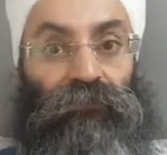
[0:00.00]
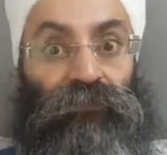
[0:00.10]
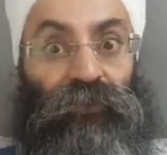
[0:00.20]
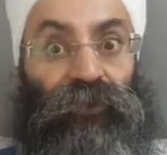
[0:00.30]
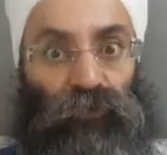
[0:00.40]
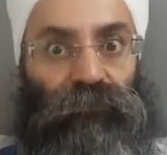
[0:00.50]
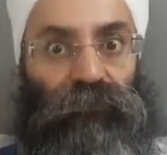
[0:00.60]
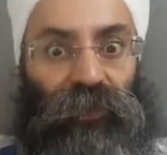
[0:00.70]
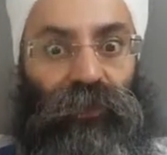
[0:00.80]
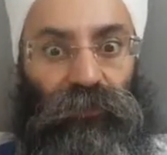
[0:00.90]
we should
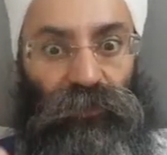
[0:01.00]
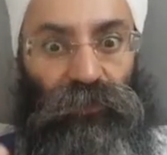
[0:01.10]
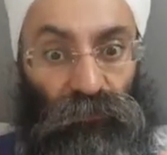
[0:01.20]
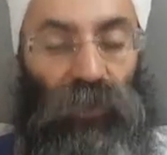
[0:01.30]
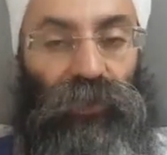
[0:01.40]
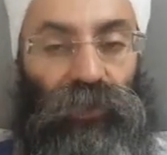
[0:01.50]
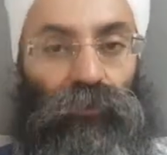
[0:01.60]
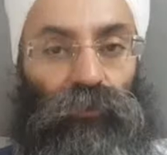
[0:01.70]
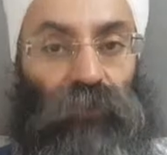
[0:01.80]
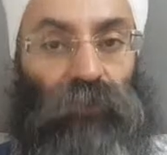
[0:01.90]
feel that it's Vaheguru who
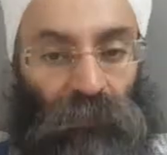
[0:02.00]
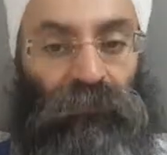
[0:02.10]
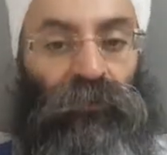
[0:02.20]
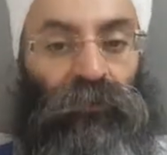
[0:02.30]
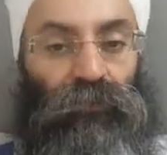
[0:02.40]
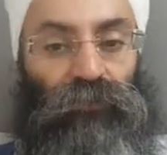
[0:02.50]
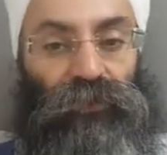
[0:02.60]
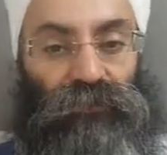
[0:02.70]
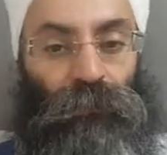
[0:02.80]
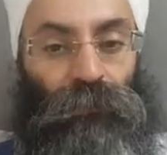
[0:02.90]
have come in front of us.